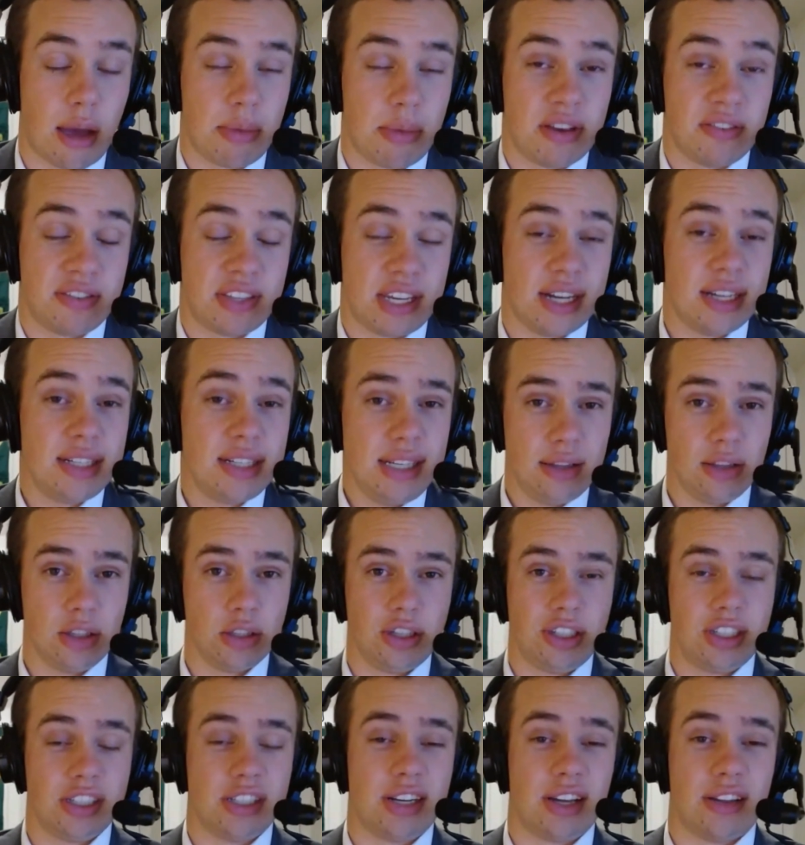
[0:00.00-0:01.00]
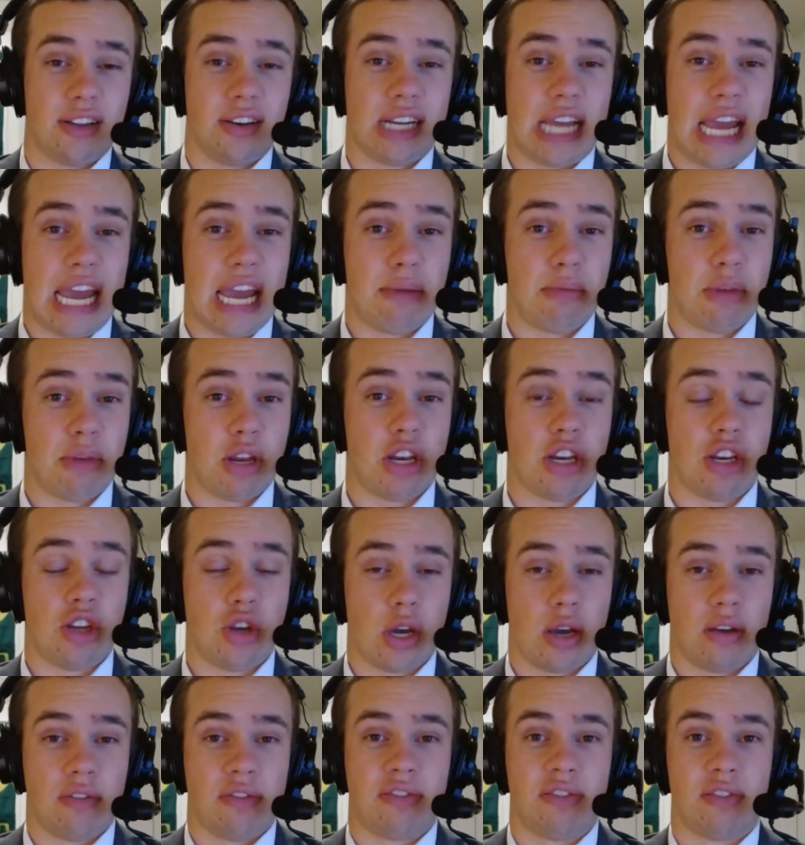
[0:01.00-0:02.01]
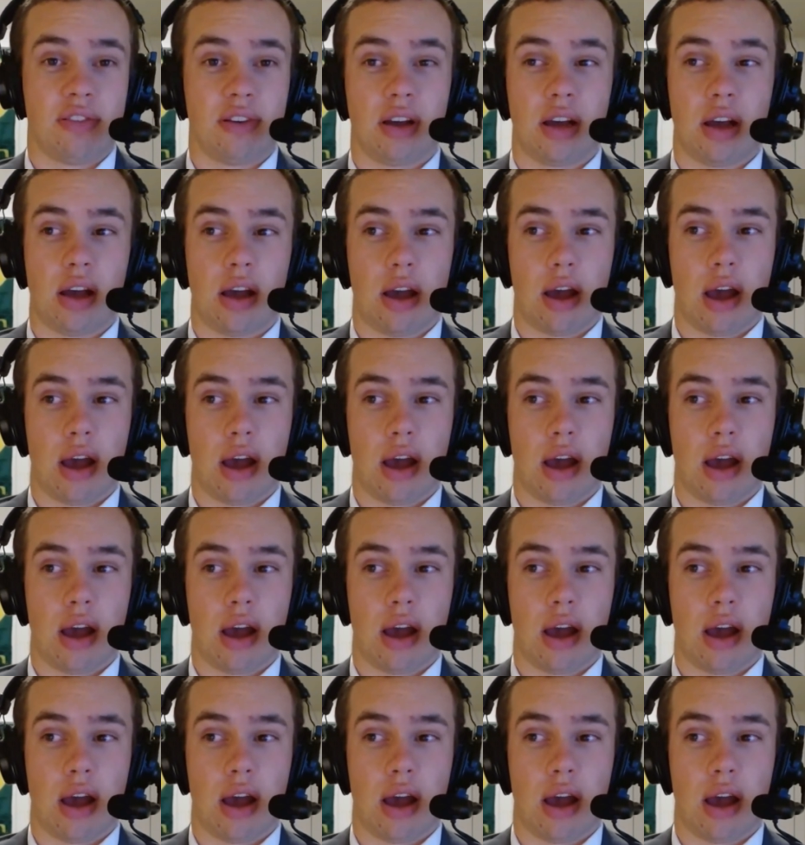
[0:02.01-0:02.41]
I mean, if Tennessee loses another game and you have